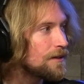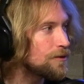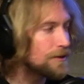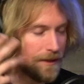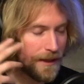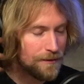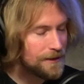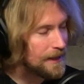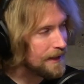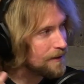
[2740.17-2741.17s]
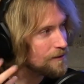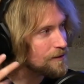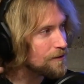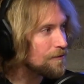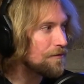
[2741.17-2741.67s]
You still have
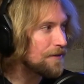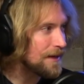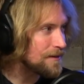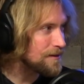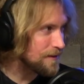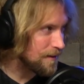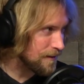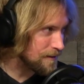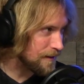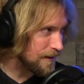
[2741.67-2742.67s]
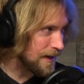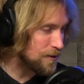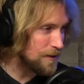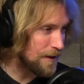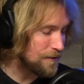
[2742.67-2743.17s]
sounds of vents and things like that.
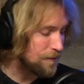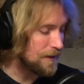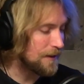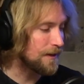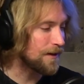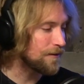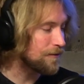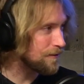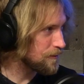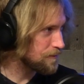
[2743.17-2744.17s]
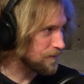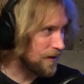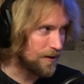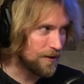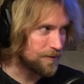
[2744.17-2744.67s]
You have the feeling of,
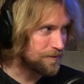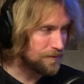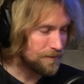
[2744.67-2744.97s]
you know,